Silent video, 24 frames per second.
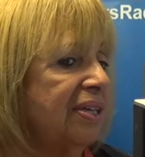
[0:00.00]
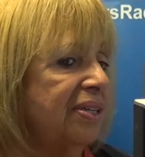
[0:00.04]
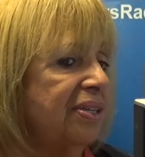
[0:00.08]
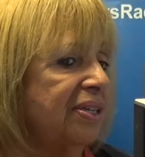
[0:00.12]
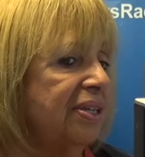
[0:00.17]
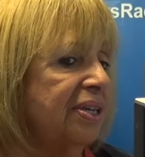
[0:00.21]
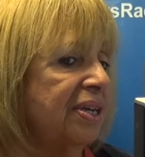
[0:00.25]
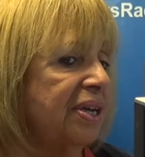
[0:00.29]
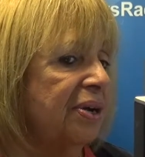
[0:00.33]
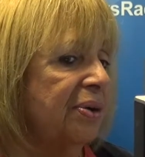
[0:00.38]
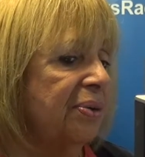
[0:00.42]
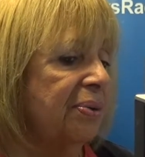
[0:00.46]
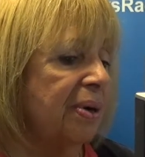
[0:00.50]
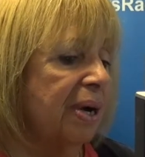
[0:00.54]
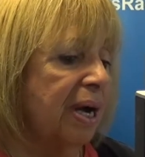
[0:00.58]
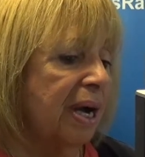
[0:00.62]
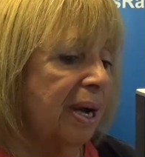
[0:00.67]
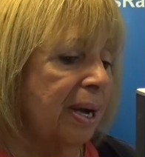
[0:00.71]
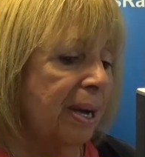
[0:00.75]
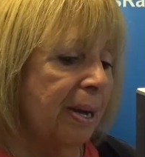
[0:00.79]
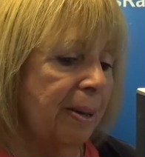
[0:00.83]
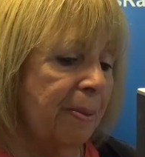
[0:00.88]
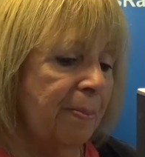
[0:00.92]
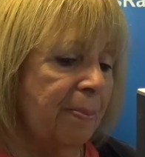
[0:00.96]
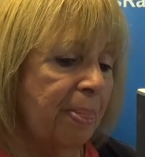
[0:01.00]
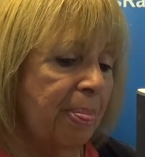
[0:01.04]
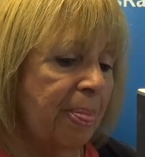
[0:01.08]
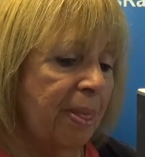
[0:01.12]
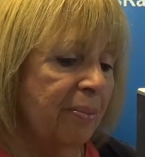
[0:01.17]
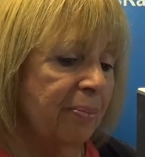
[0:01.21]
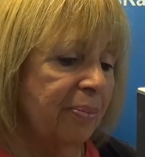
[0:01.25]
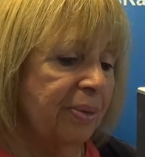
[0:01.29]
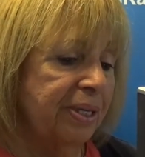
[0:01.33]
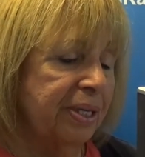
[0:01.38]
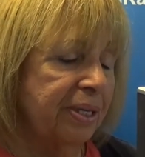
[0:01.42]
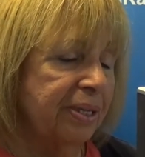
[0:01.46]

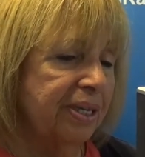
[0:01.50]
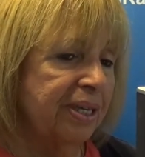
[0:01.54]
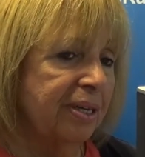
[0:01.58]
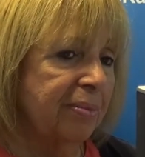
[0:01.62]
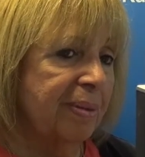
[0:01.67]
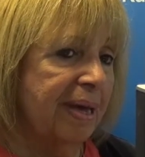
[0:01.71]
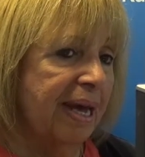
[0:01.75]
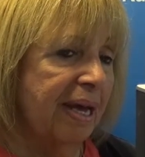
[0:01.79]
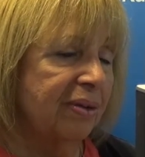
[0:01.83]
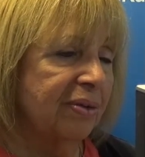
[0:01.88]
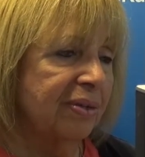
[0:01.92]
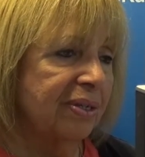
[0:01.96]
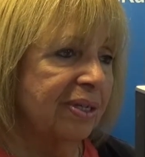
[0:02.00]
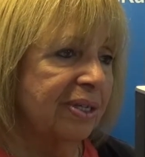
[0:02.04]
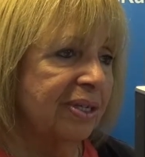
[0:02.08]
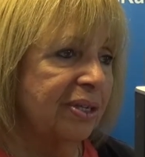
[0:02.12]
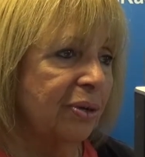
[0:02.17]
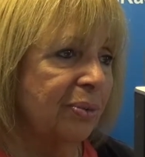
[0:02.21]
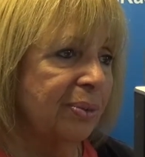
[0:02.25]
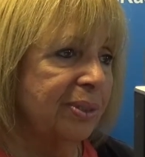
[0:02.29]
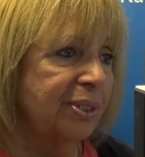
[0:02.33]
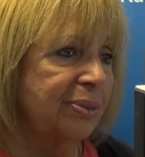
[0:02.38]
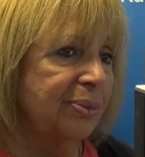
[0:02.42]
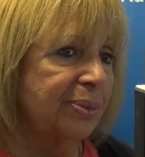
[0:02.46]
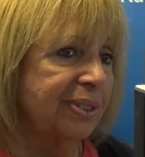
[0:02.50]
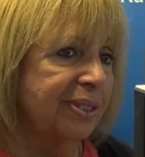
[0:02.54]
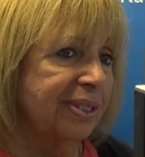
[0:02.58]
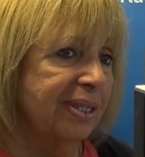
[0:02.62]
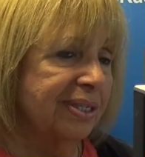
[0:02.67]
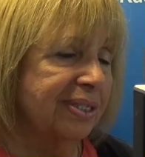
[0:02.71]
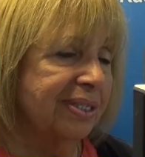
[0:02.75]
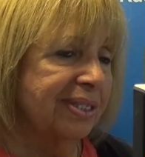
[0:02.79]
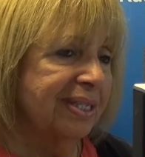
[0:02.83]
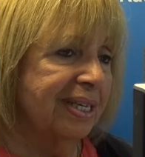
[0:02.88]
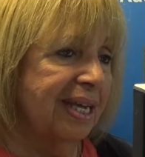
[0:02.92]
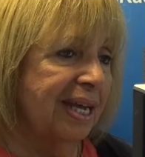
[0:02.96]
When you think about going to a
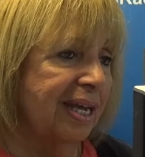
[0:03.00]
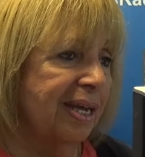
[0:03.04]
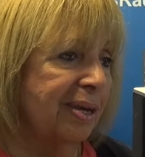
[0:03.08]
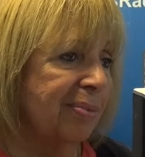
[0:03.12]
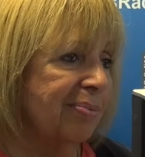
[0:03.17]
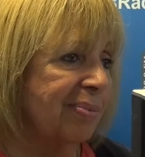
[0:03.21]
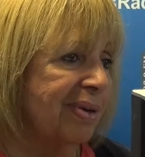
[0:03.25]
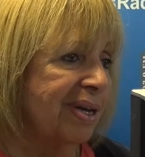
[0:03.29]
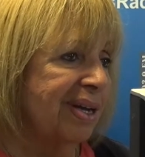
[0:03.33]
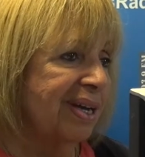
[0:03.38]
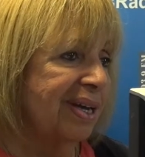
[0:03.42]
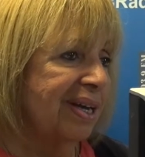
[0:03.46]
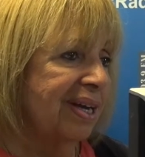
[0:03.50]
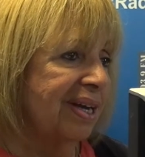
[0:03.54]
Ducks game,